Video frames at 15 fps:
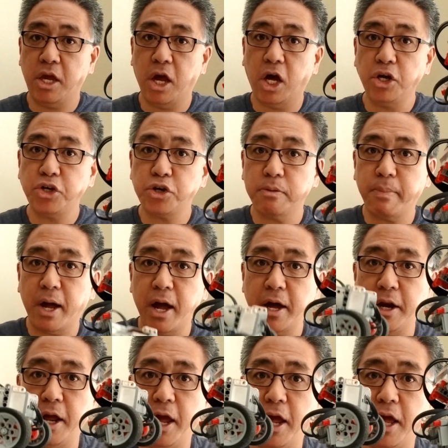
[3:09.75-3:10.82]
Hunter
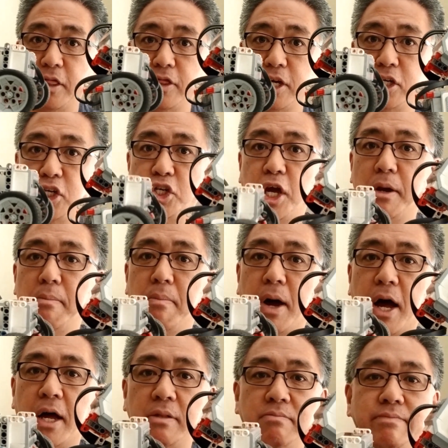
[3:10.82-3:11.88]
Bot and the Gen
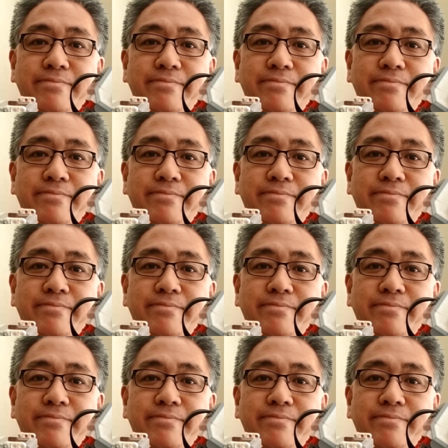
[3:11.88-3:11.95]
Bot.